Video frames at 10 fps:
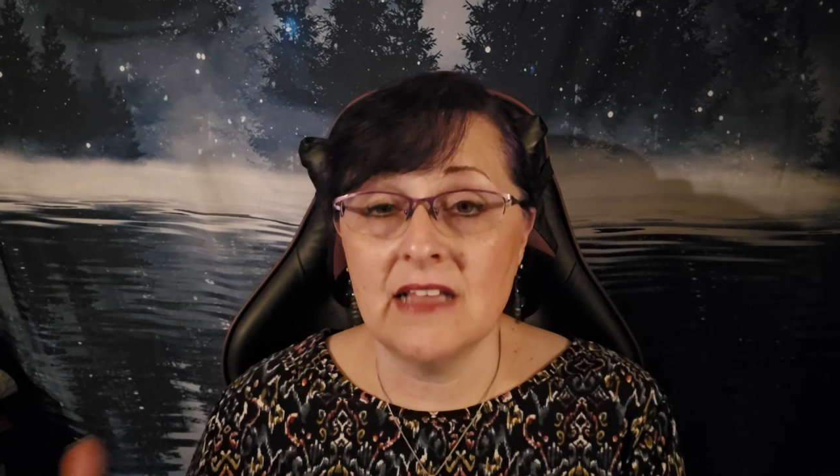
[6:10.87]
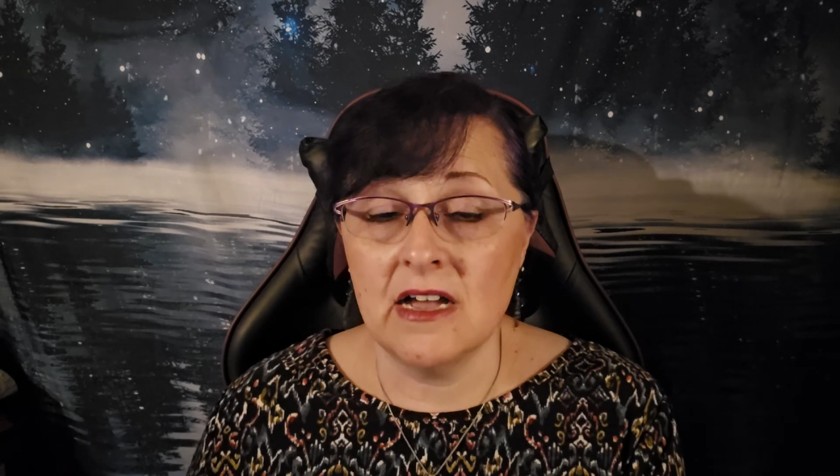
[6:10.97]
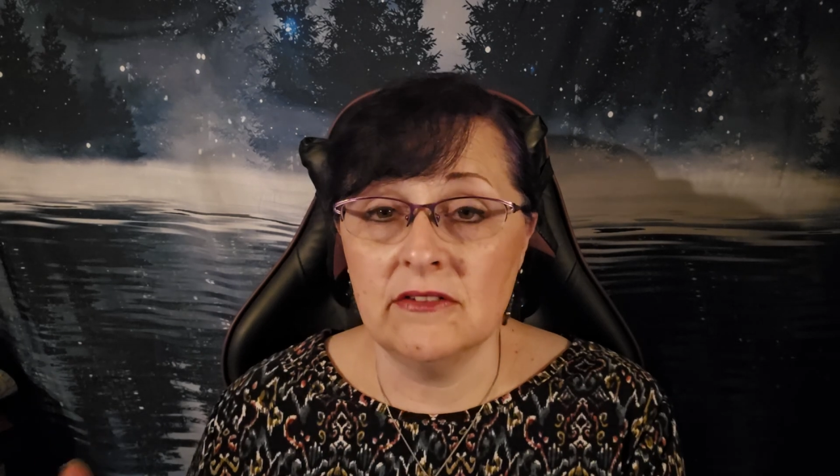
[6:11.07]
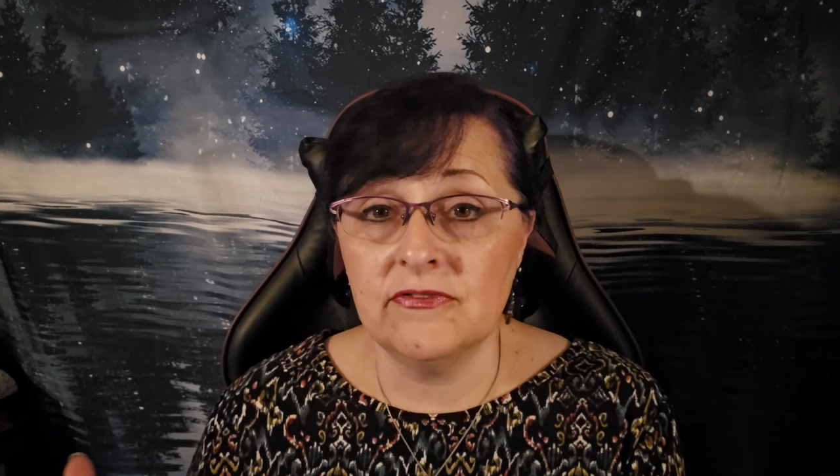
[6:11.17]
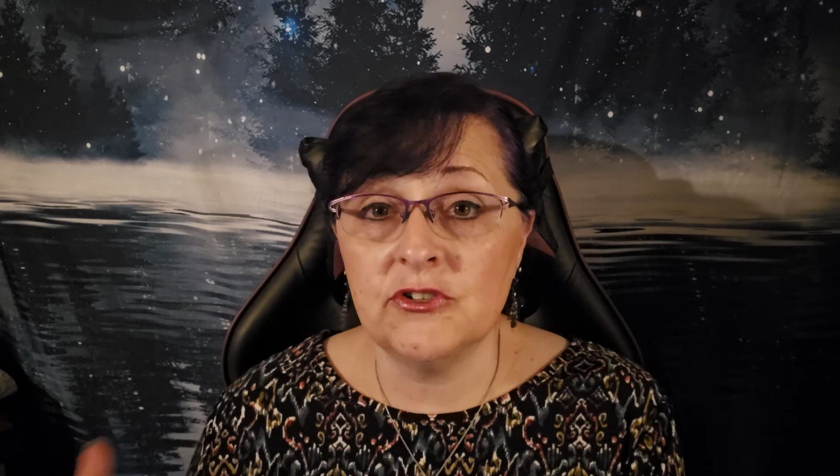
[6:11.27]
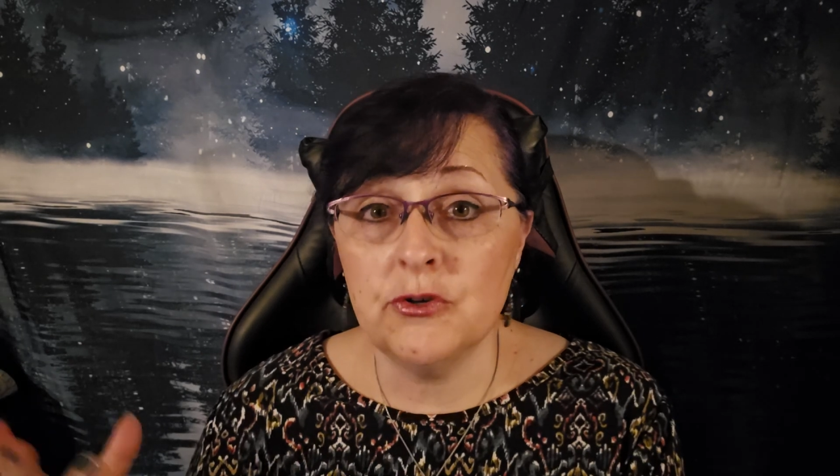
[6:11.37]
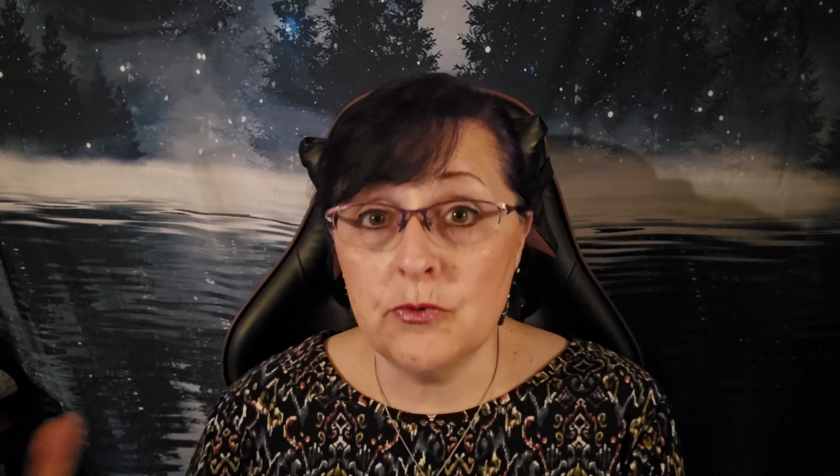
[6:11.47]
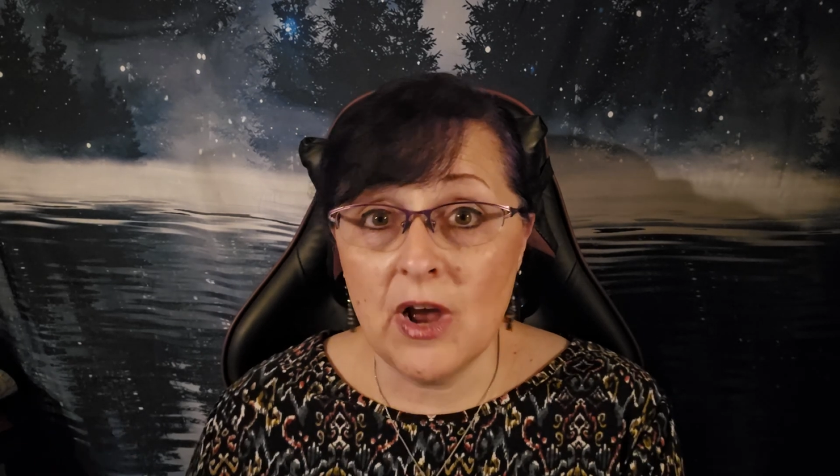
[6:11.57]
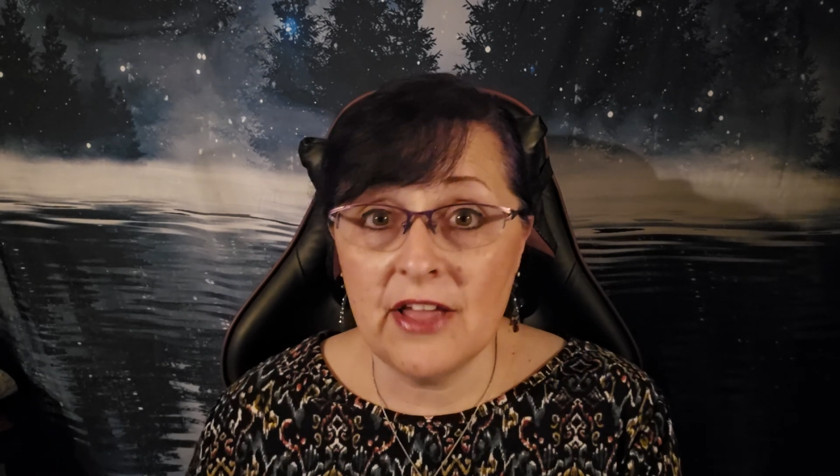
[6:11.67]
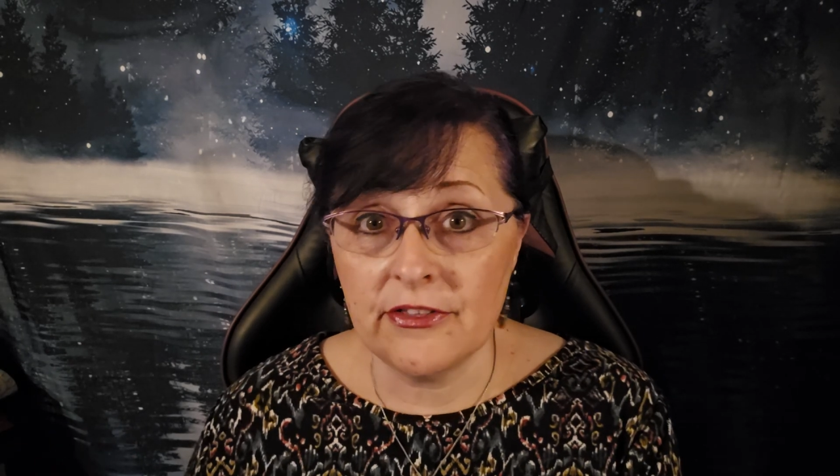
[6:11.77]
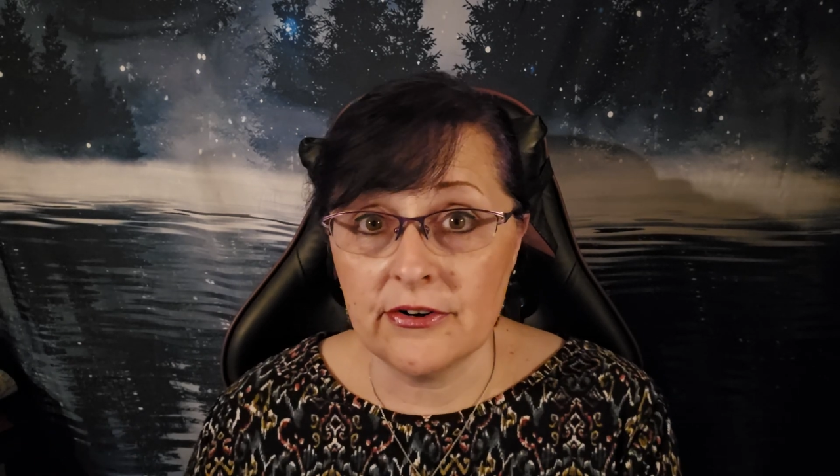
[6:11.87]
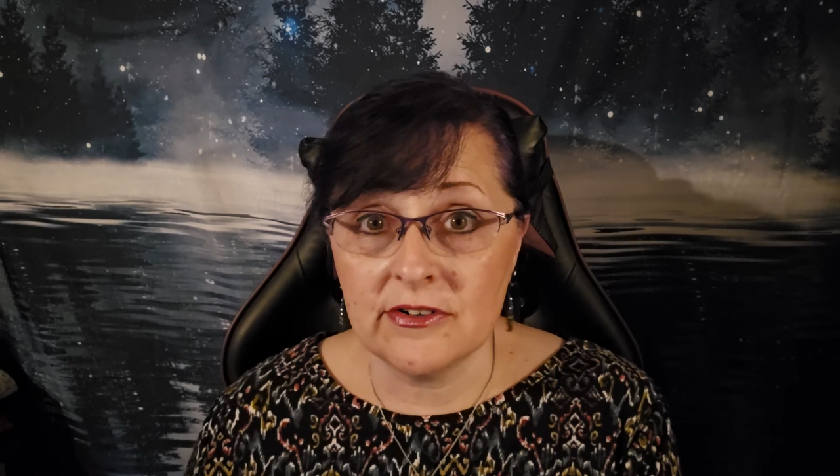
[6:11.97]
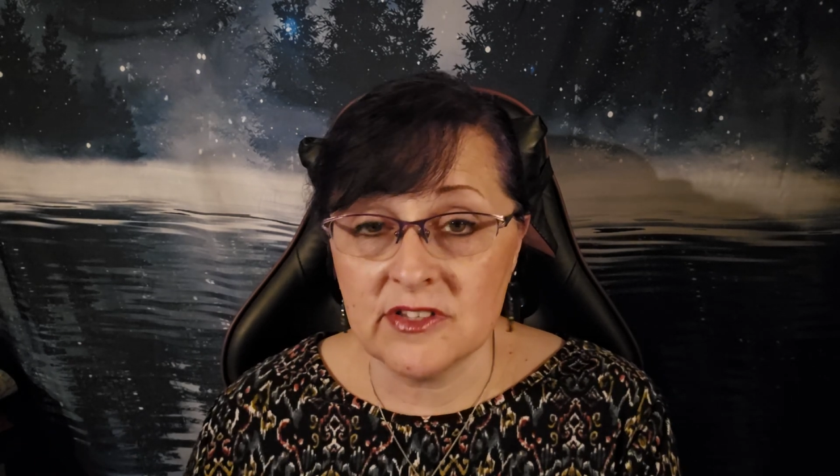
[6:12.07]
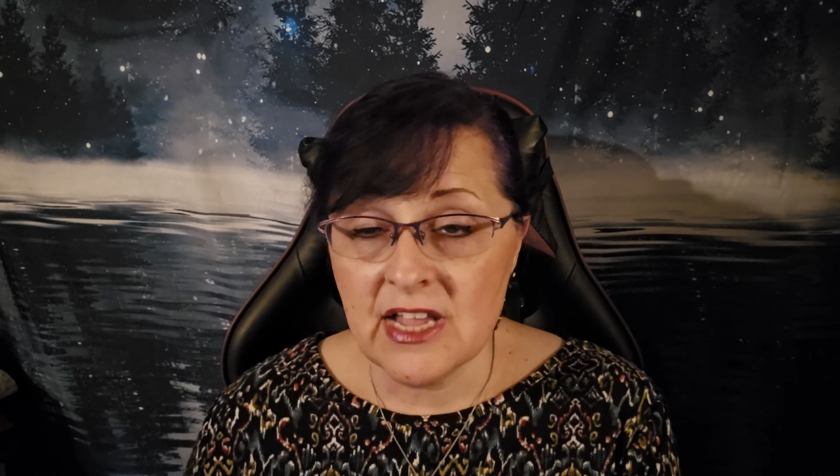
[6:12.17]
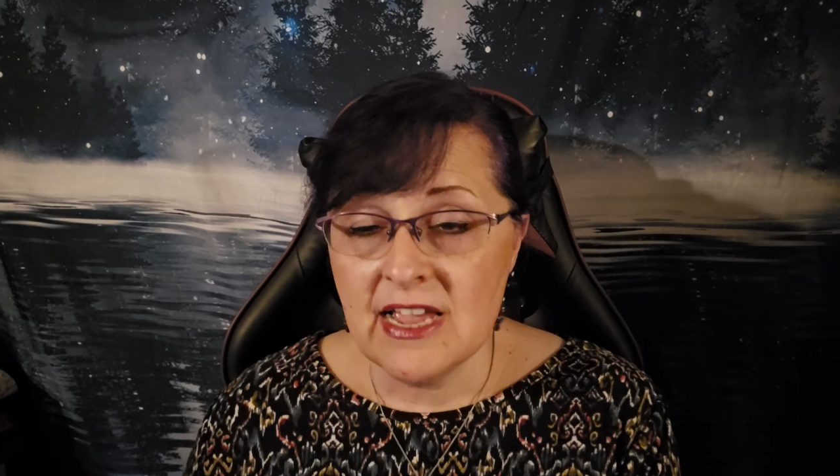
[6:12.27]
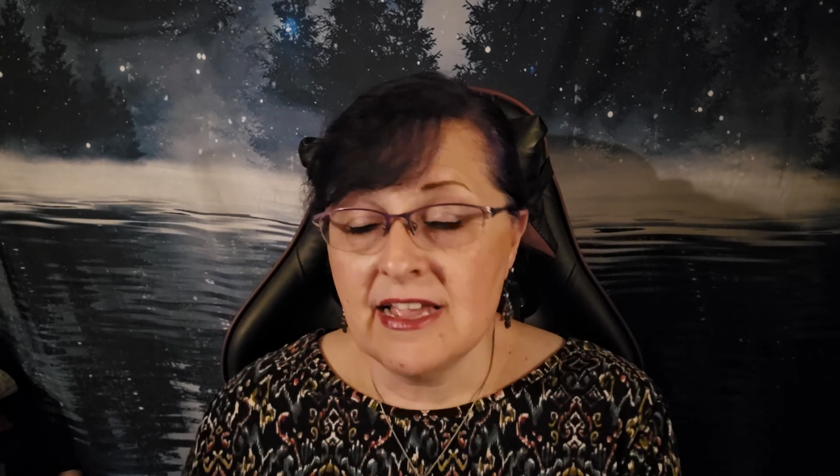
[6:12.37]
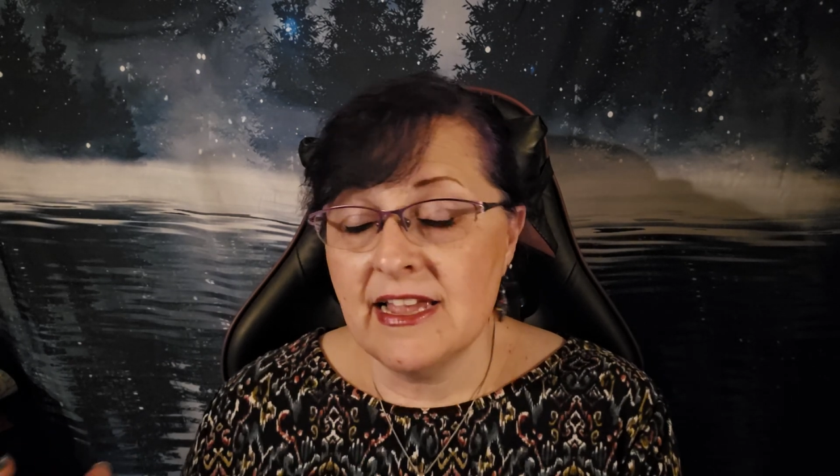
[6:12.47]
love to others.